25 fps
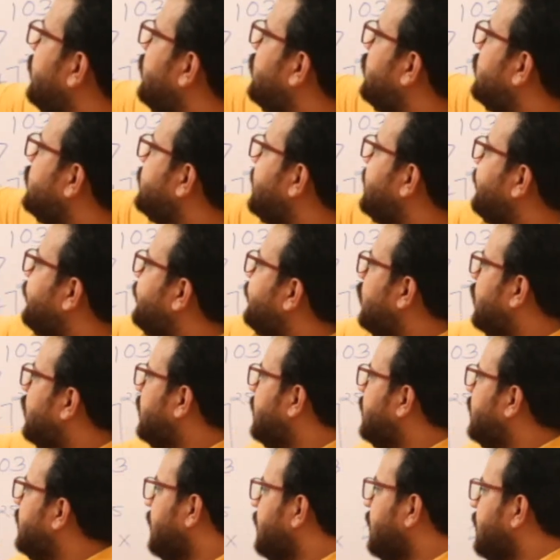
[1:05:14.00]
twos are
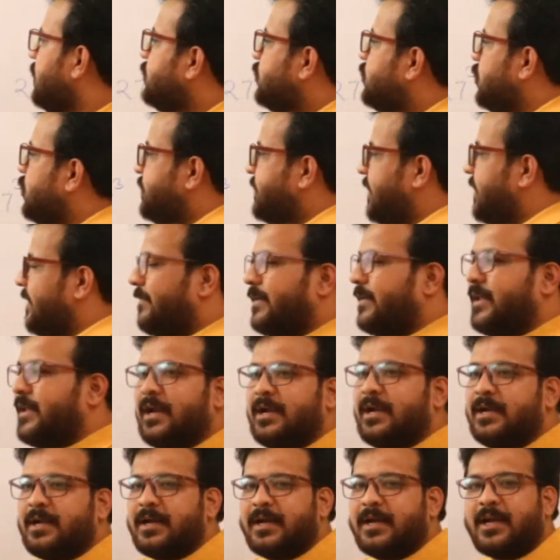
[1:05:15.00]
4. So
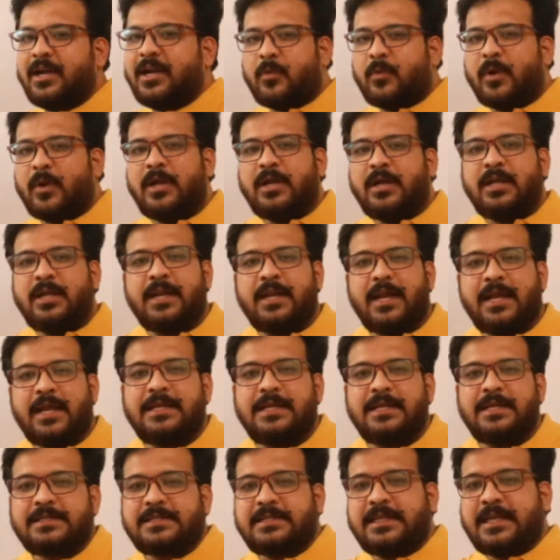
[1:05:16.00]
729
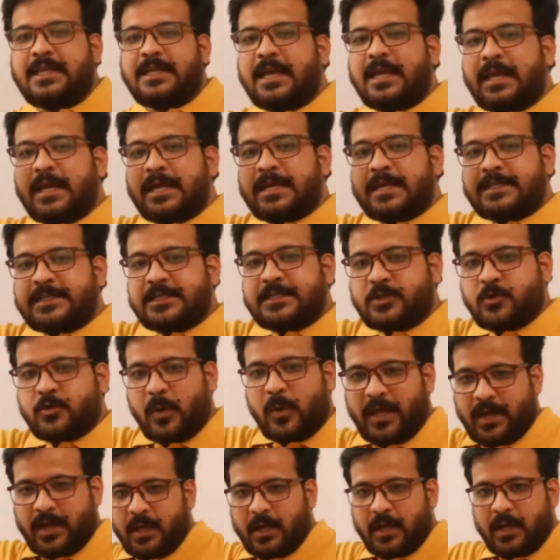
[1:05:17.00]
is the
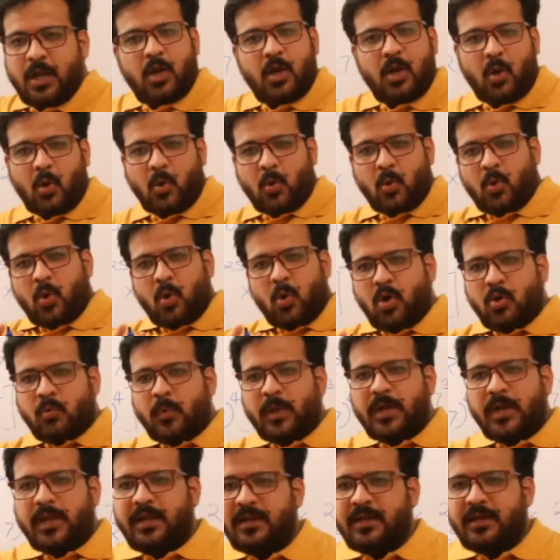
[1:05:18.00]
square. Now don't worry, it's